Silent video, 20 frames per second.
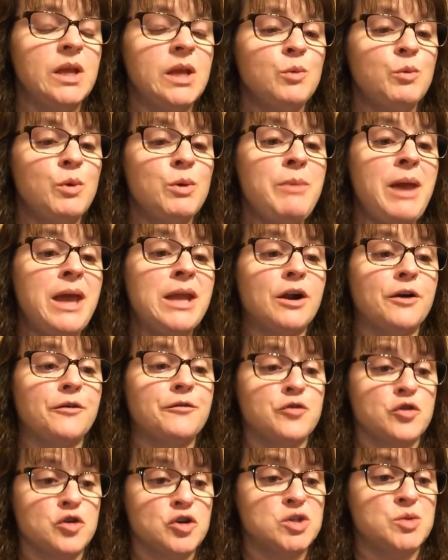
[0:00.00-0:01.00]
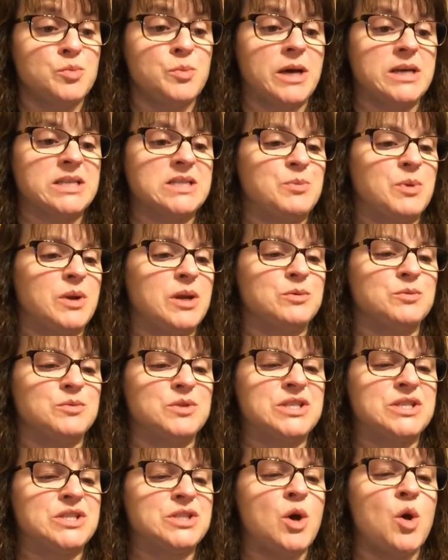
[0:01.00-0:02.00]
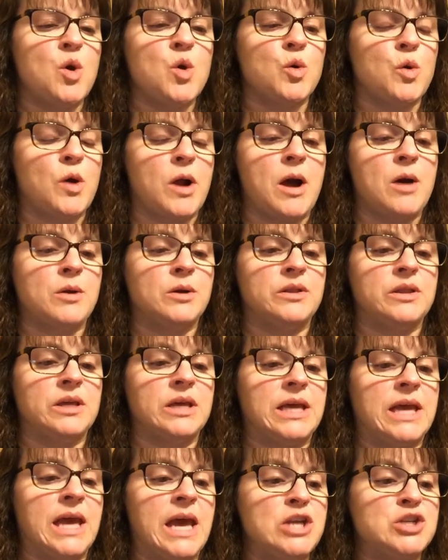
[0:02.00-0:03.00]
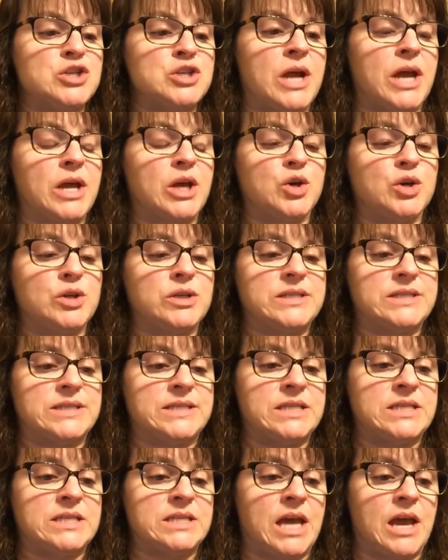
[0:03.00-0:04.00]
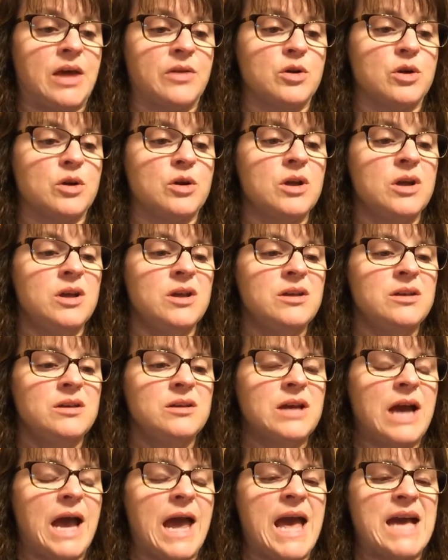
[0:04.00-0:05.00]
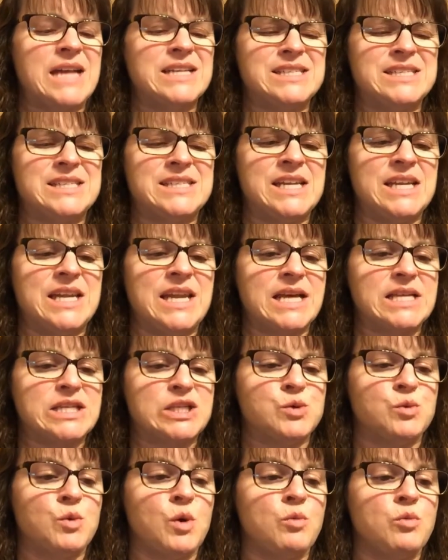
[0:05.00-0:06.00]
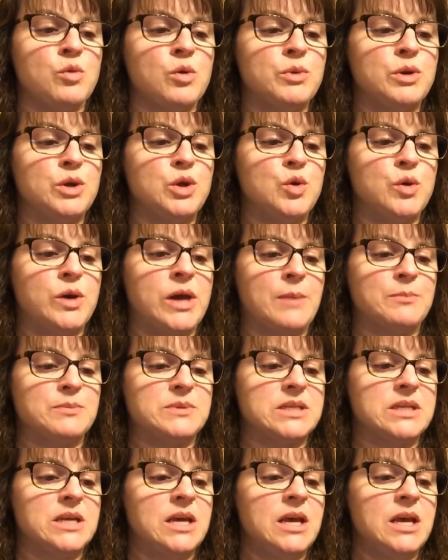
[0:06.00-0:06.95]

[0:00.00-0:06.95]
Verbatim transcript: We made our first bus, but it was so crowded that Gage and I couldn't sit together. I had to sit next to a woman who kept